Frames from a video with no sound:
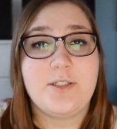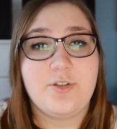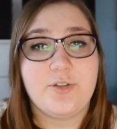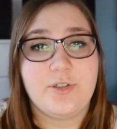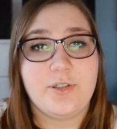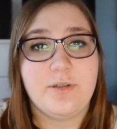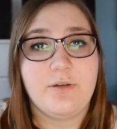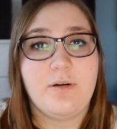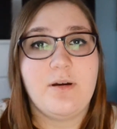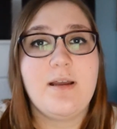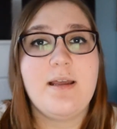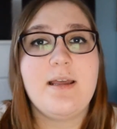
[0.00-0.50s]

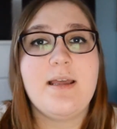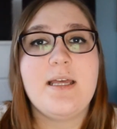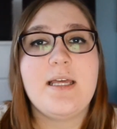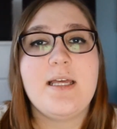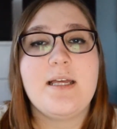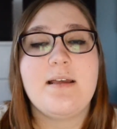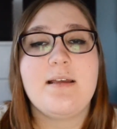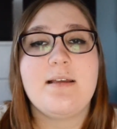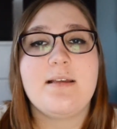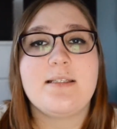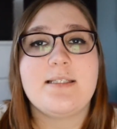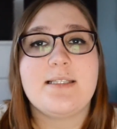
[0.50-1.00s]
true
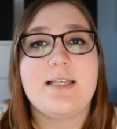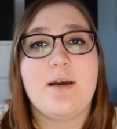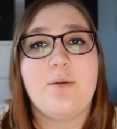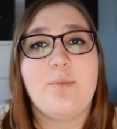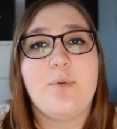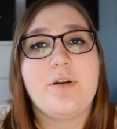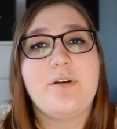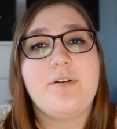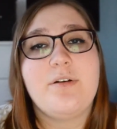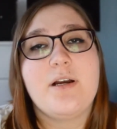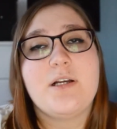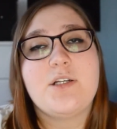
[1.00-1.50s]
is that
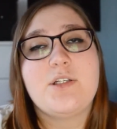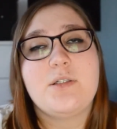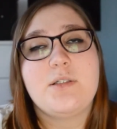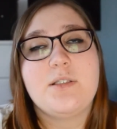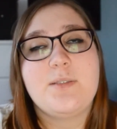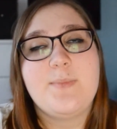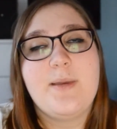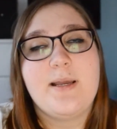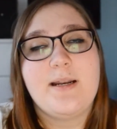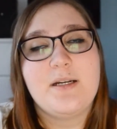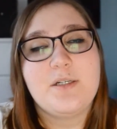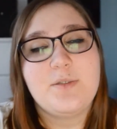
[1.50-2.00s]
One
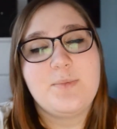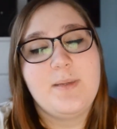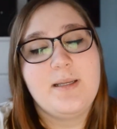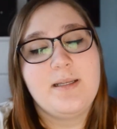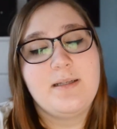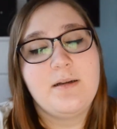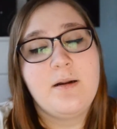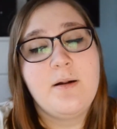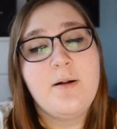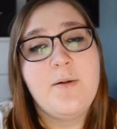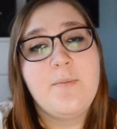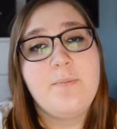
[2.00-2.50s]
Direction's
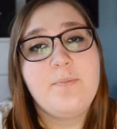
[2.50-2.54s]
management